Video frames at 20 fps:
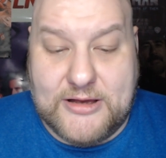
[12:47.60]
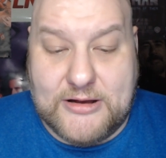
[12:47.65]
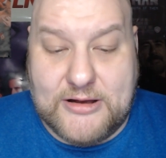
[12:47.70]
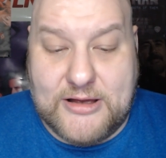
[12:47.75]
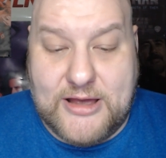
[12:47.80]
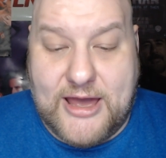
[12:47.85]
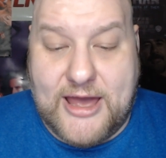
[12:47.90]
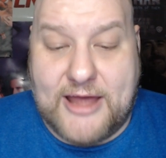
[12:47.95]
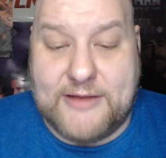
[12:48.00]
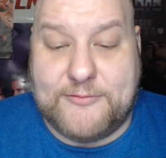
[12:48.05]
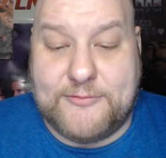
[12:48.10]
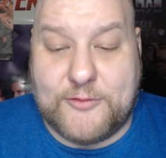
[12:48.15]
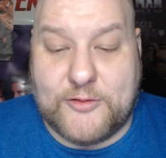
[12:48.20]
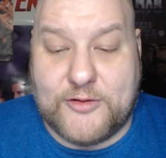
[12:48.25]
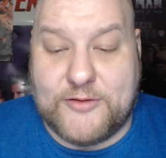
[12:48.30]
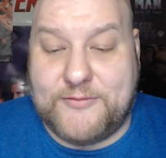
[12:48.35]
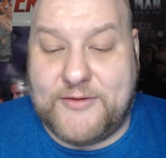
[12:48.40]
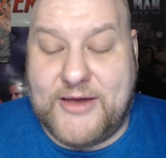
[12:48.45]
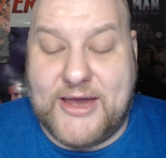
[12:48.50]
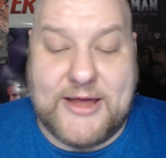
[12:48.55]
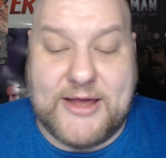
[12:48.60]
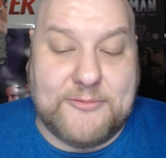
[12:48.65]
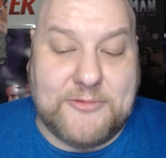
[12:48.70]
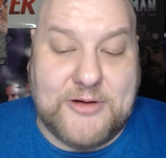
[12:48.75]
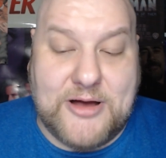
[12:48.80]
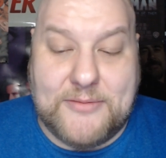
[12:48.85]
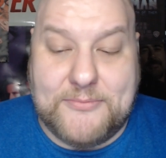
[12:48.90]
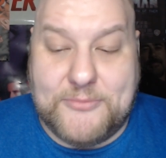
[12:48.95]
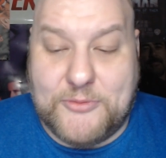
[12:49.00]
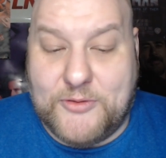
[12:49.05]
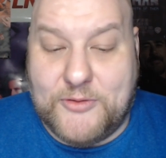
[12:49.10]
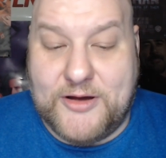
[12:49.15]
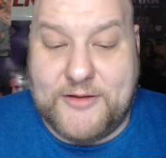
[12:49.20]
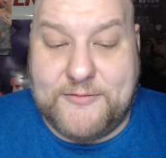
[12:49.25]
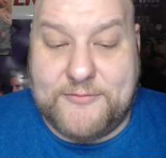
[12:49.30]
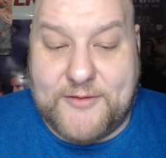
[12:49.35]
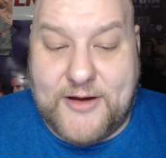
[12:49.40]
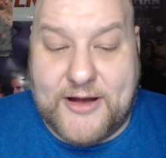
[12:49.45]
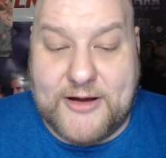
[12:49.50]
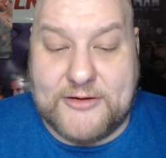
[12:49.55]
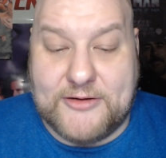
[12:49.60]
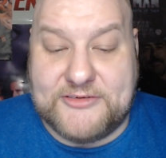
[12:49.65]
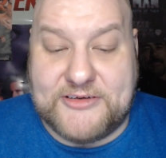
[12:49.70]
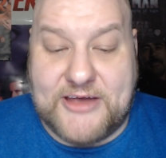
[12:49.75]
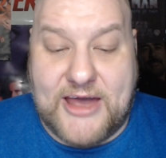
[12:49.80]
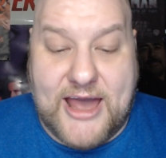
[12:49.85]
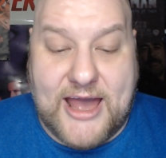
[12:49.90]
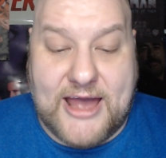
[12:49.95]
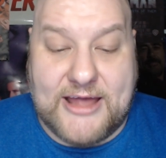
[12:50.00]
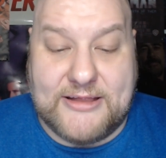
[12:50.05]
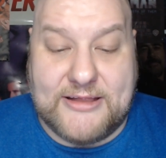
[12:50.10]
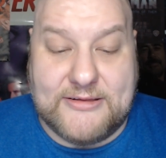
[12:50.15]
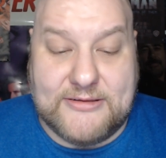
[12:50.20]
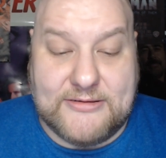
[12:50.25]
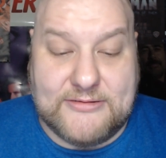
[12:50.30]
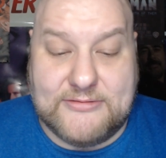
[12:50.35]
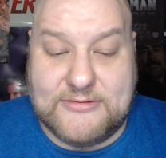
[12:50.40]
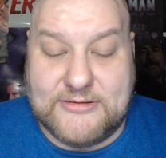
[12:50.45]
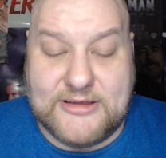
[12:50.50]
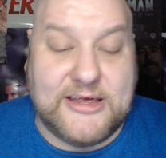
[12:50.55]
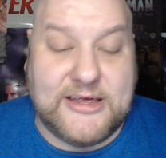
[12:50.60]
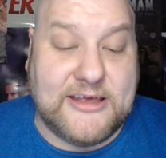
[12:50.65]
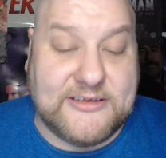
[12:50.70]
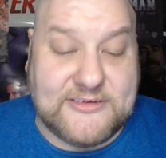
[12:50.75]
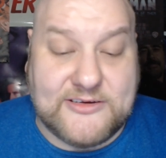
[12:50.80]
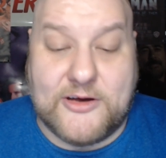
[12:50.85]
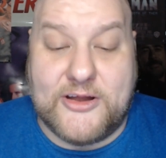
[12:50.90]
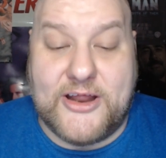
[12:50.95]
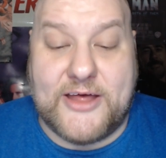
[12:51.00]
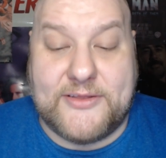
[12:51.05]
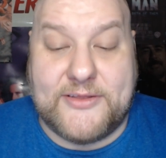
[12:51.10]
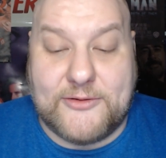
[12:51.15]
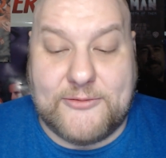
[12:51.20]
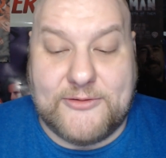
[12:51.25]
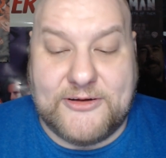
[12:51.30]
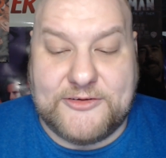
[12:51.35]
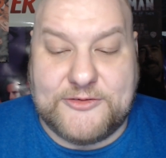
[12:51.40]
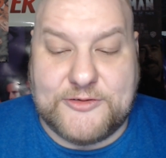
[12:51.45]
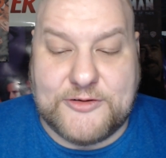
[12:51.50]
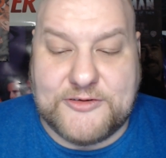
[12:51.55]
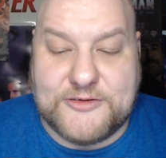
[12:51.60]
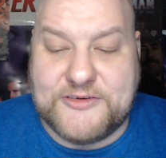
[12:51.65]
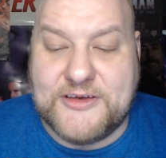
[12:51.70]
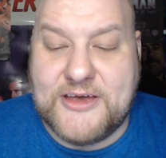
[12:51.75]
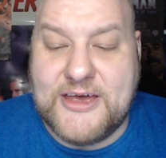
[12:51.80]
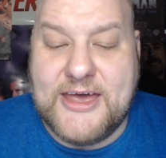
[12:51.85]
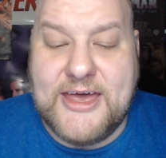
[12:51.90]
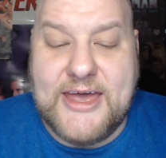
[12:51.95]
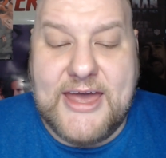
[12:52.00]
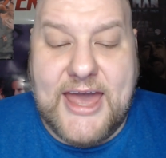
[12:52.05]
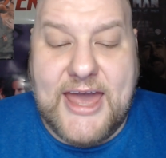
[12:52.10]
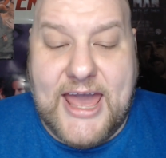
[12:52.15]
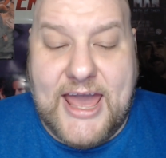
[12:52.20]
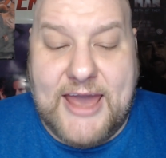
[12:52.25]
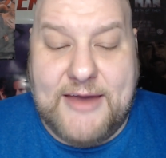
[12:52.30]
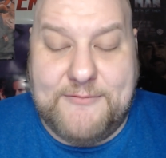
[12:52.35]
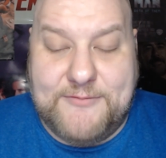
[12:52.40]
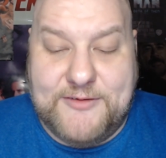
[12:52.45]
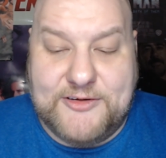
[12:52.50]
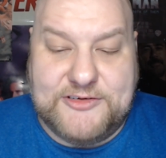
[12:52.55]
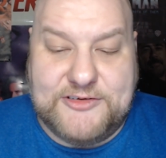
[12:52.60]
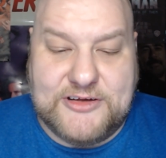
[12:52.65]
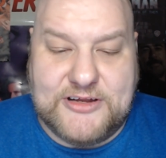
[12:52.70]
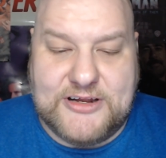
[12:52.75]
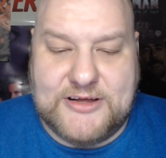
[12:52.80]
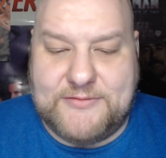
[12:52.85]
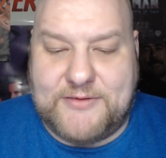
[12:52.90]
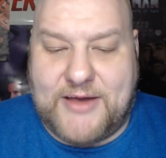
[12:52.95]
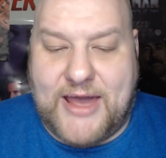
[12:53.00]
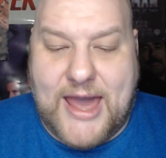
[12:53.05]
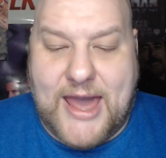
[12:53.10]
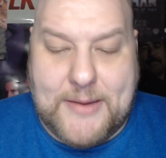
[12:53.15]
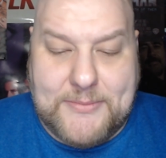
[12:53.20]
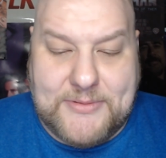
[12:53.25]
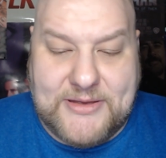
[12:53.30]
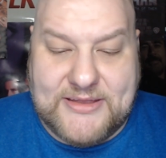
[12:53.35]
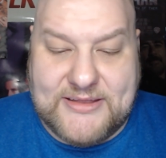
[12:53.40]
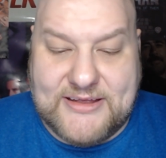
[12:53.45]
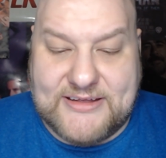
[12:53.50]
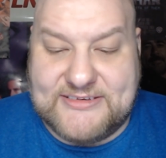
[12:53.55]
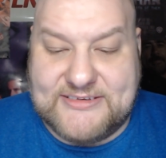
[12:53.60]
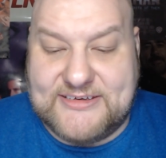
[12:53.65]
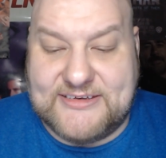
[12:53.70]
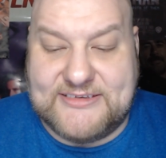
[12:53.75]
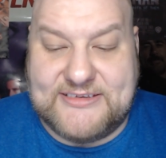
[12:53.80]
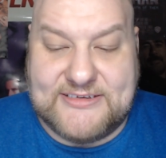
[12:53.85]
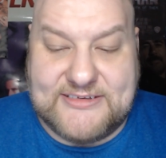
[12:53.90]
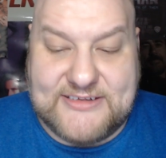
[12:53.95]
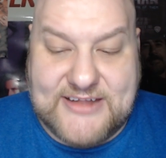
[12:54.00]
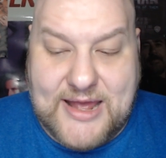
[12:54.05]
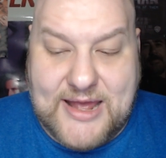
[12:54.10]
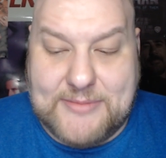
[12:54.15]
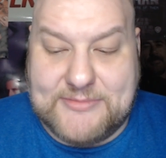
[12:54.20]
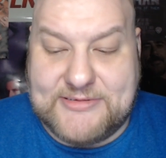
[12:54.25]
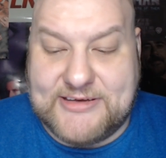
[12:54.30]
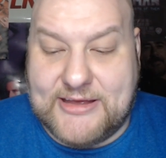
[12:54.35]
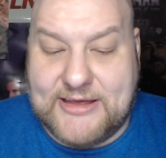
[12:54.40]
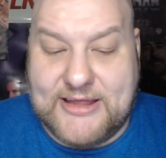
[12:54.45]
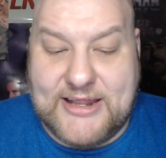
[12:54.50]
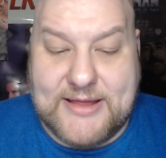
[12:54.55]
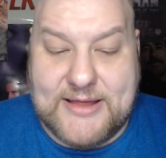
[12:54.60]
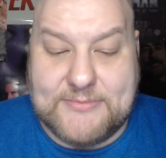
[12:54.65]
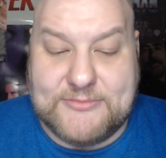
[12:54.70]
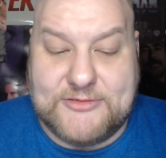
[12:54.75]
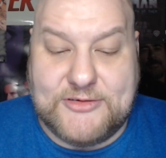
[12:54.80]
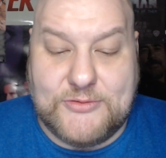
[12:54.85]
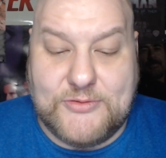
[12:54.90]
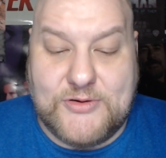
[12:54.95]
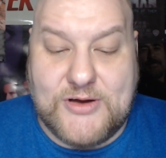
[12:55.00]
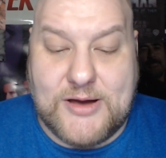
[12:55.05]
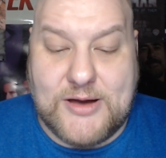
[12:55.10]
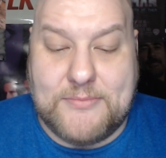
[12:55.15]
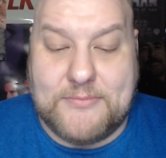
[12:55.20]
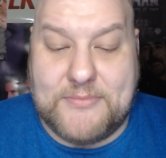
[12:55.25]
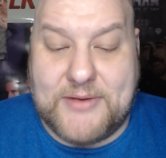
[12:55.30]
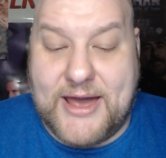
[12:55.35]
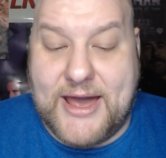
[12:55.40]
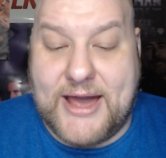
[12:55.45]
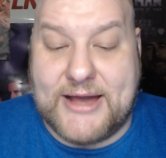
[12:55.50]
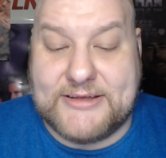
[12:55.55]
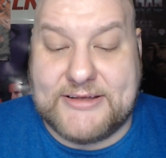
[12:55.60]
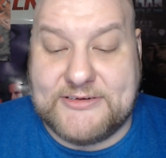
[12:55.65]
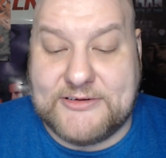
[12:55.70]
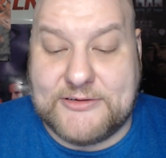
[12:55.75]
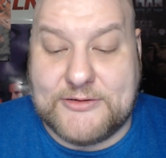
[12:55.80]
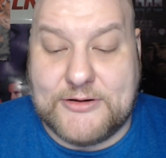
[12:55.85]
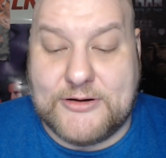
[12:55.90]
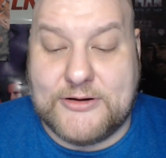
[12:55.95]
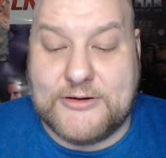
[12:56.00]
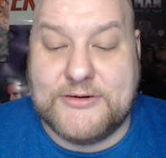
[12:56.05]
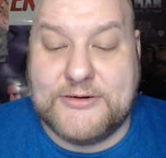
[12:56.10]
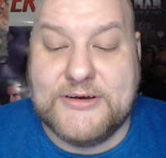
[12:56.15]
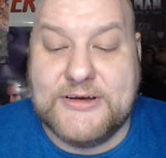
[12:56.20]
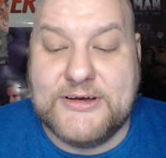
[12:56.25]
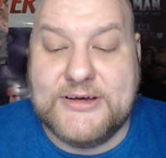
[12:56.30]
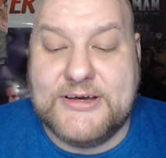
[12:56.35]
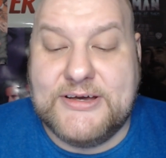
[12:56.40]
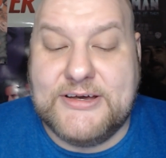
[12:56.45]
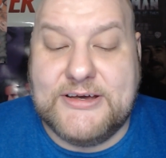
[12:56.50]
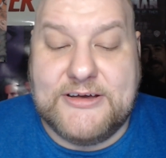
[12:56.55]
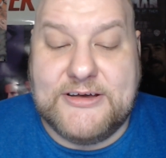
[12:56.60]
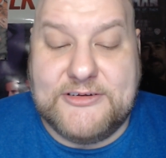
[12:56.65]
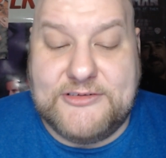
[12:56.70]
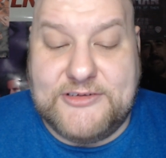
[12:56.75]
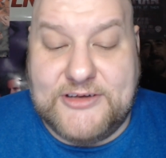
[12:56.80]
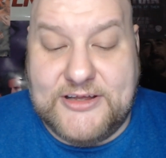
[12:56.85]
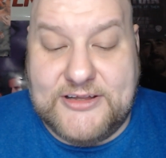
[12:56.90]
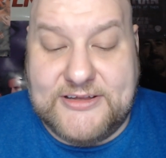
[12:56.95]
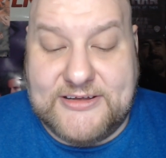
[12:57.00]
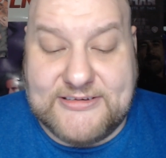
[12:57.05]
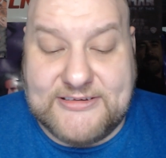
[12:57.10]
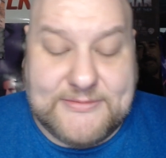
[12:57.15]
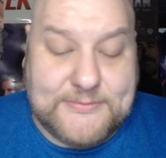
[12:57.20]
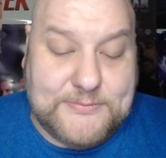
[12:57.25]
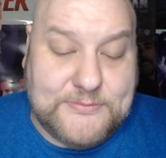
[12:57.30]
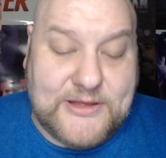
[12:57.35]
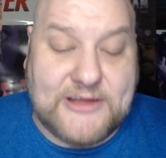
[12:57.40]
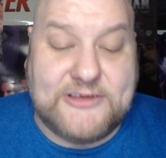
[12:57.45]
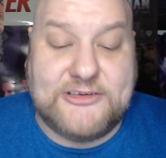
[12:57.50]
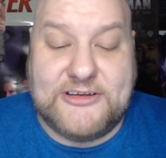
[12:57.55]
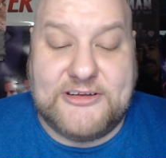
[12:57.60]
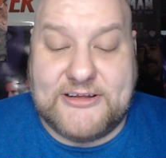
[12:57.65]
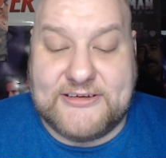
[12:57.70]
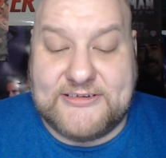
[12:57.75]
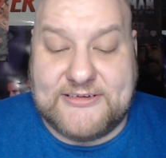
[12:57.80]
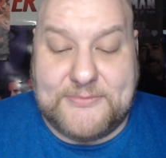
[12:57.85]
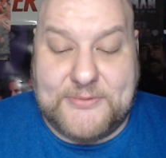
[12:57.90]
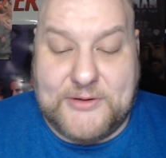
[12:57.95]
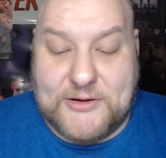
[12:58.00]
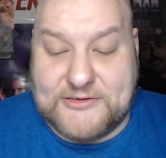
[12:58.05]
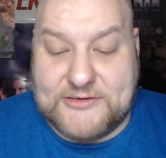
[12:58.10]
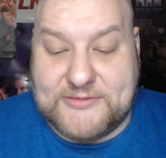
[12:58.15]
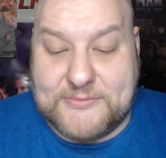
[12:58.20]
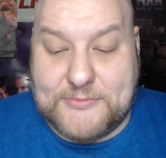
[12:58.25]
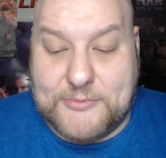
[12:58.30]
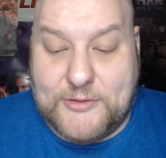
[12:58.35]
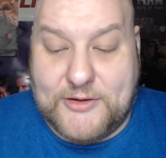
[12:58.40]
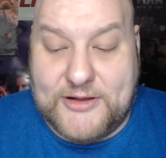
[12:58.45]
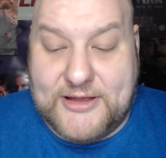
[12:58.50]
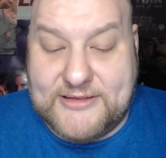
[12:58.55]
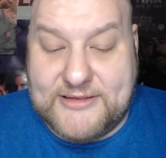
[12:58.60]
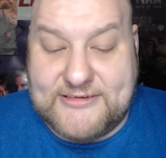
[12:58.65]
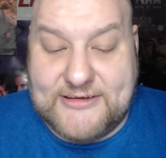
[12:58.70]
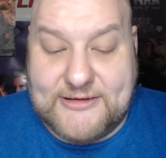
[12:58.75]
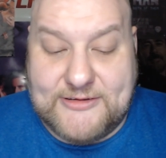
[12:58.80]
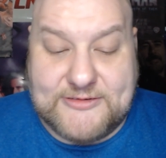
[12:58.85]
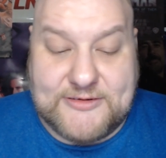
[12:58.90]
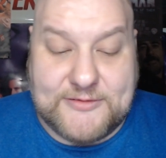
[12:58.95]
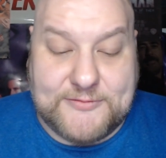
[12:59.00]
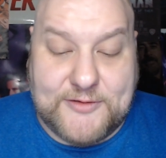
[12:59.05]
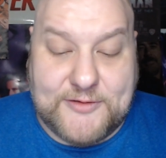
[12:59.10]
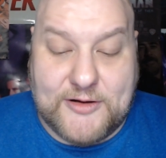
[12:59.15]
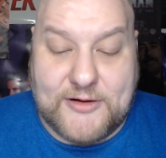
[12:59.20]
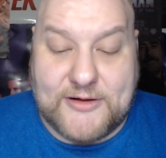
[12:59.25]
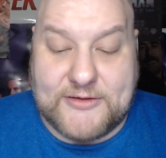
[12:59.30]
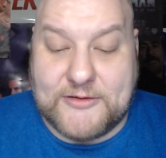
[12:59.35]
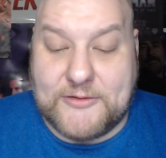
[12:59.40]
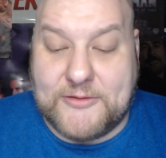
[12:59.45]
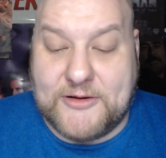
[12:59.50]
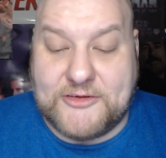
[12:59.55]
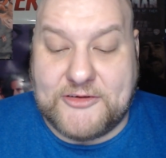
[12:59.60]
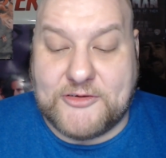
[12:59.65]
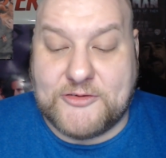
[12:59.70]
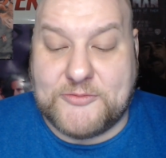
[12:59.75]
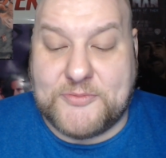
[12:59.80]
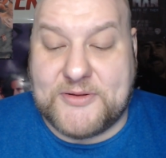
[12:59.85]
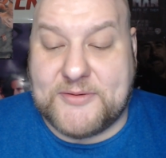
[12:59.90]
head for the van while Boyd fires his gun at the creatures. A vision of Abby then says his name, telling him to come back to her. She disappears, and Boyd continues to fire at the creatures, but